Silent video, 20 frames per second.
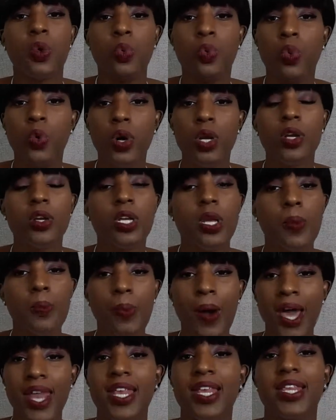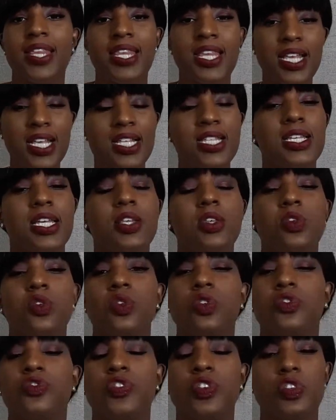your water, your body needs it.
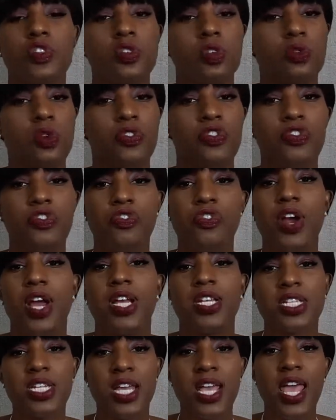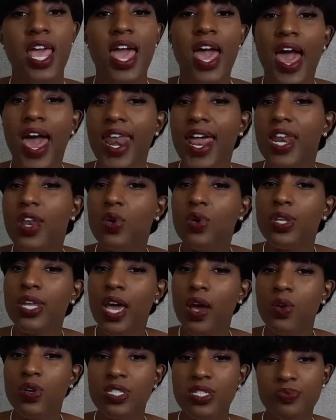You'll feel so refreshed. And I know
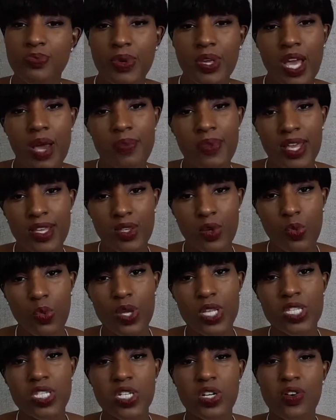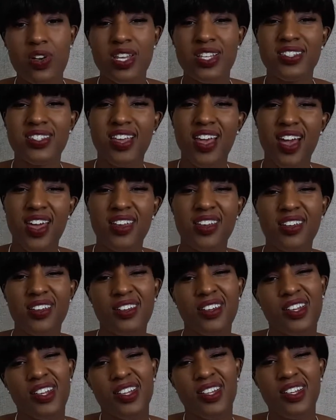now it's become like the winter and it's kind
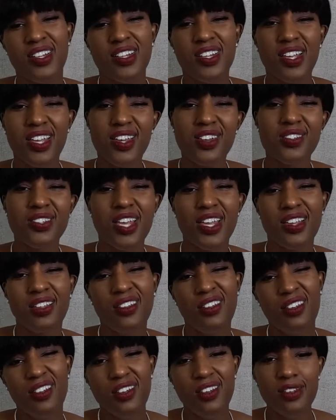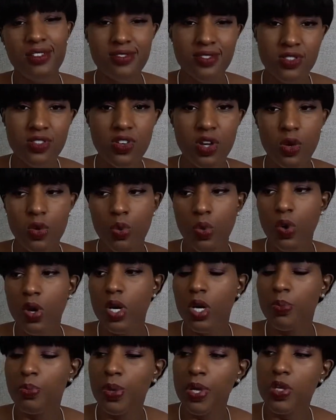of, you know, like, ugh, to drink
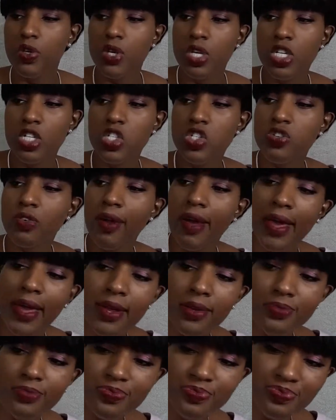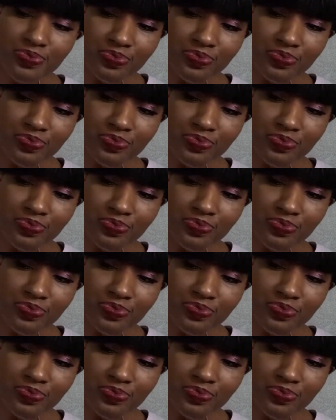water. But you can try,